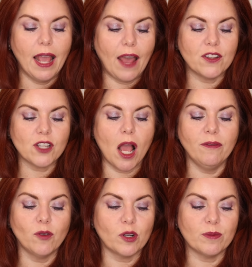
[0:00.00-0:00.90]
And the
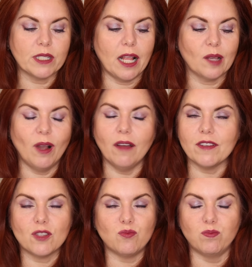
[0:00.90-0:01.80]
Tom Ford Metallic Mauve
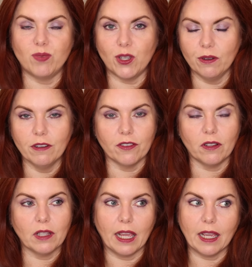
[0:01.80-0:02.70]
is
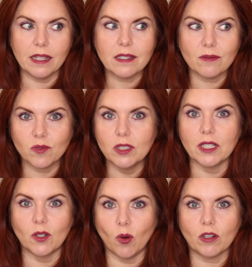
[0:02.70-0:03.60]
beautiful. Like, it's a
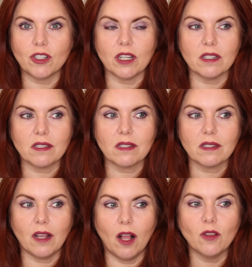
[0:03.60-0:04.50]
really
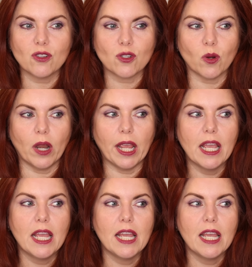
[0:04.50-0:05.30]
gorgeous color story.